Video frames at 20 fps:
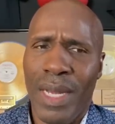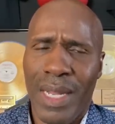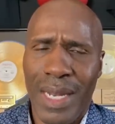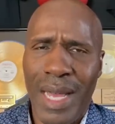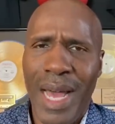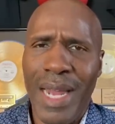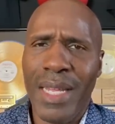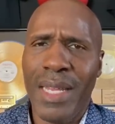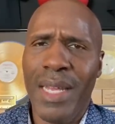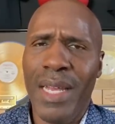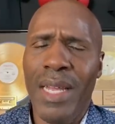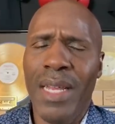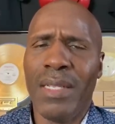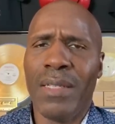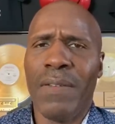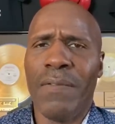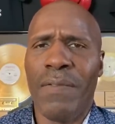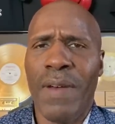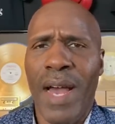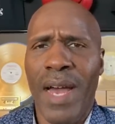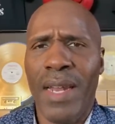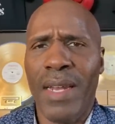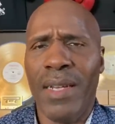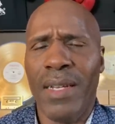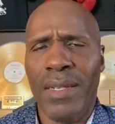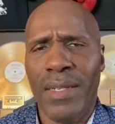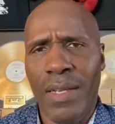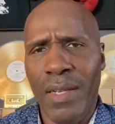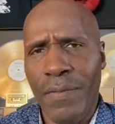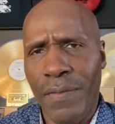A lot of kids are finding
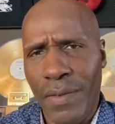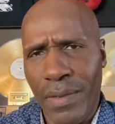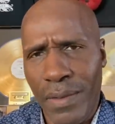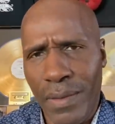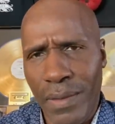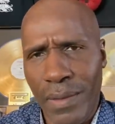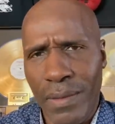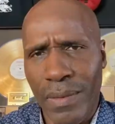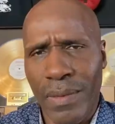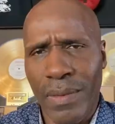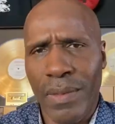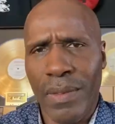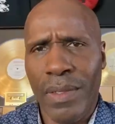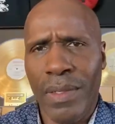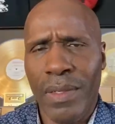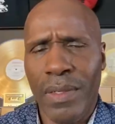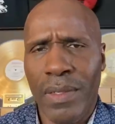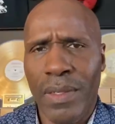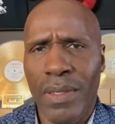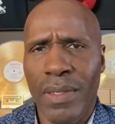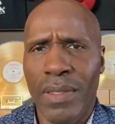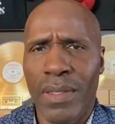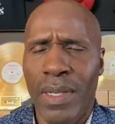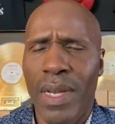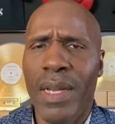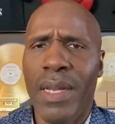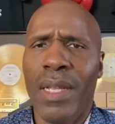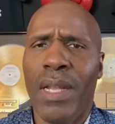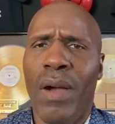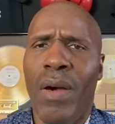it difficult to
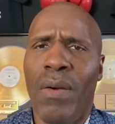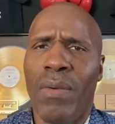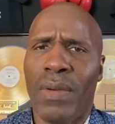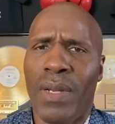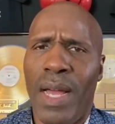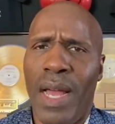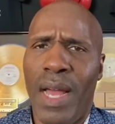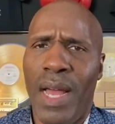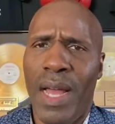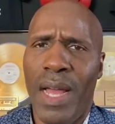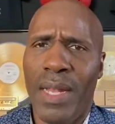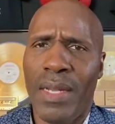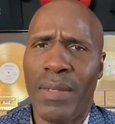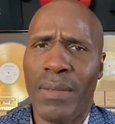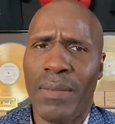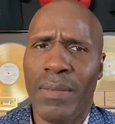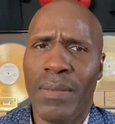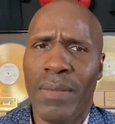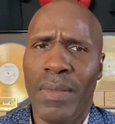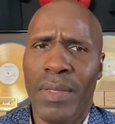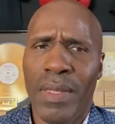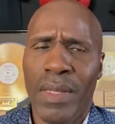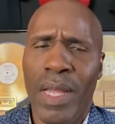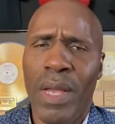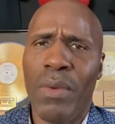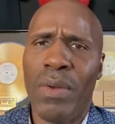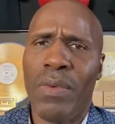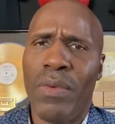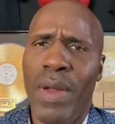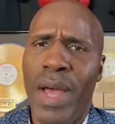study online.
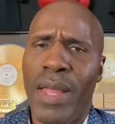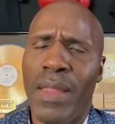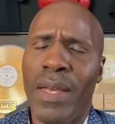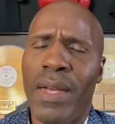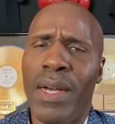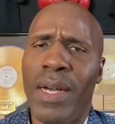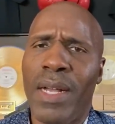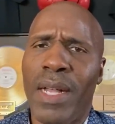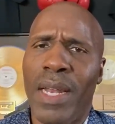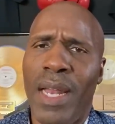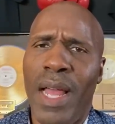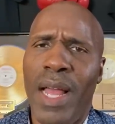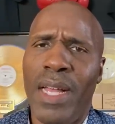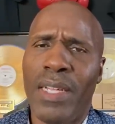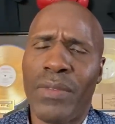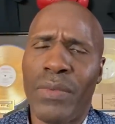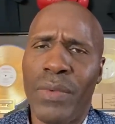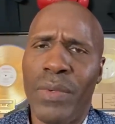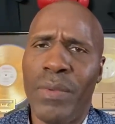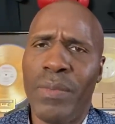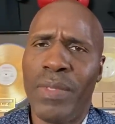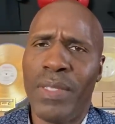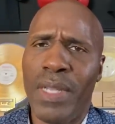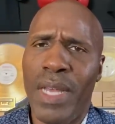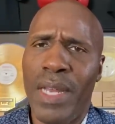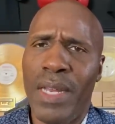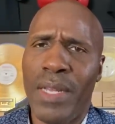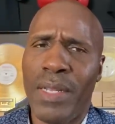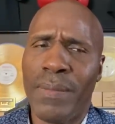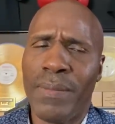They would rather a classroom
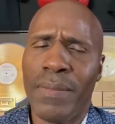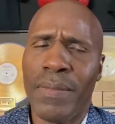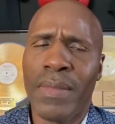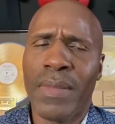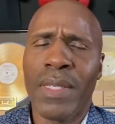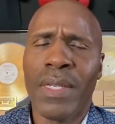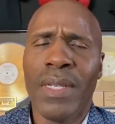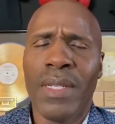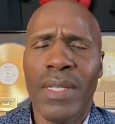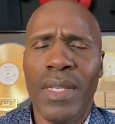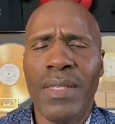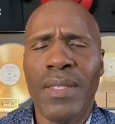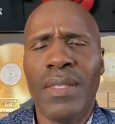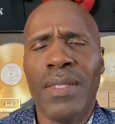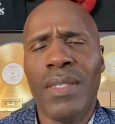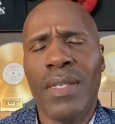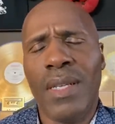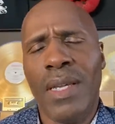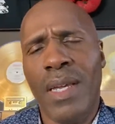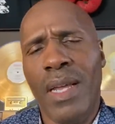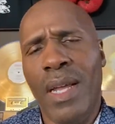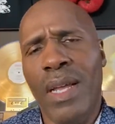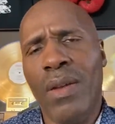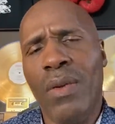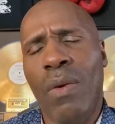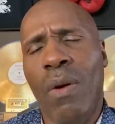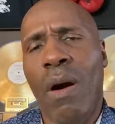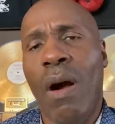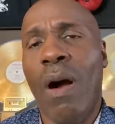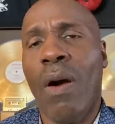setting. This is a kid
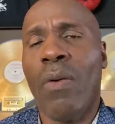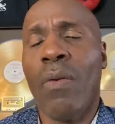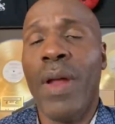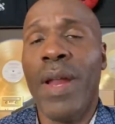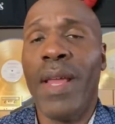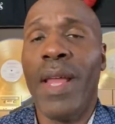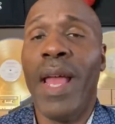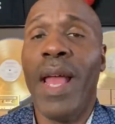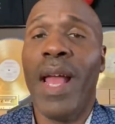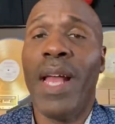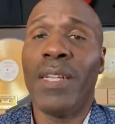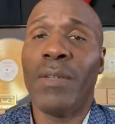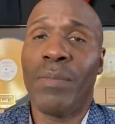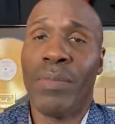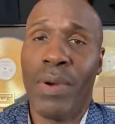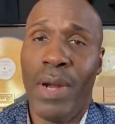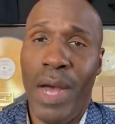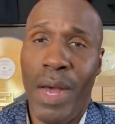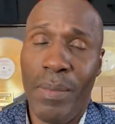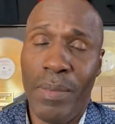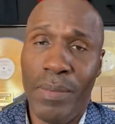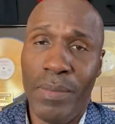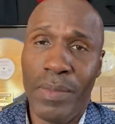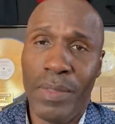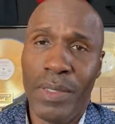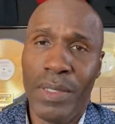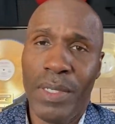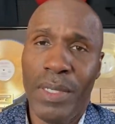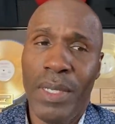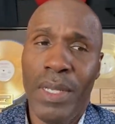who already has
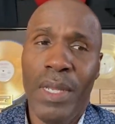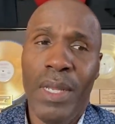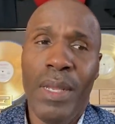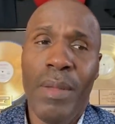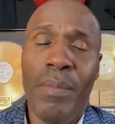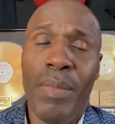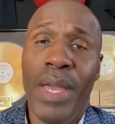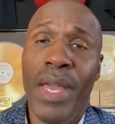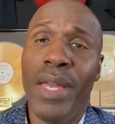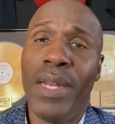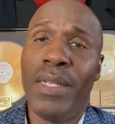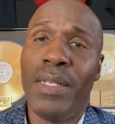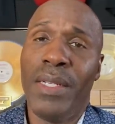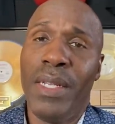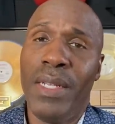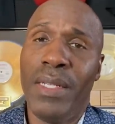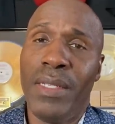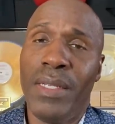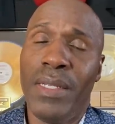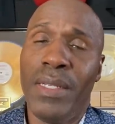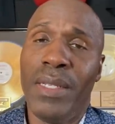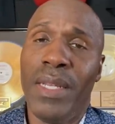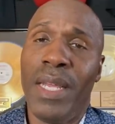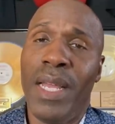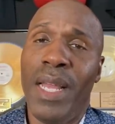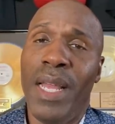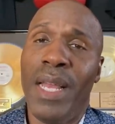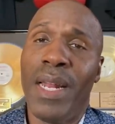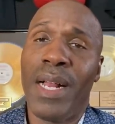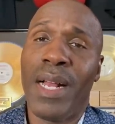problems paying attention
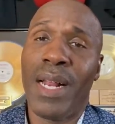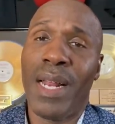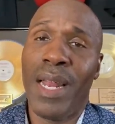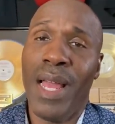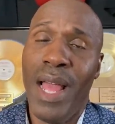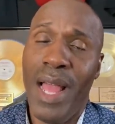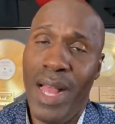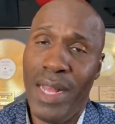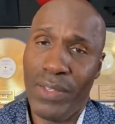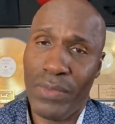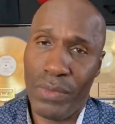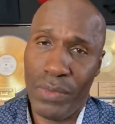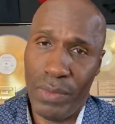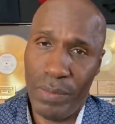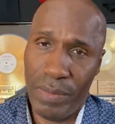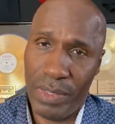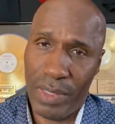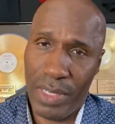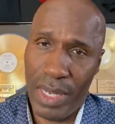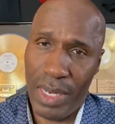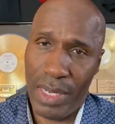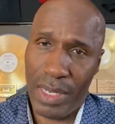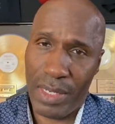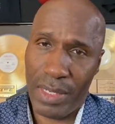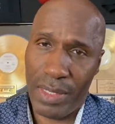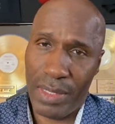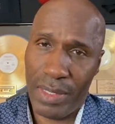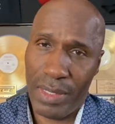in a classroom setting.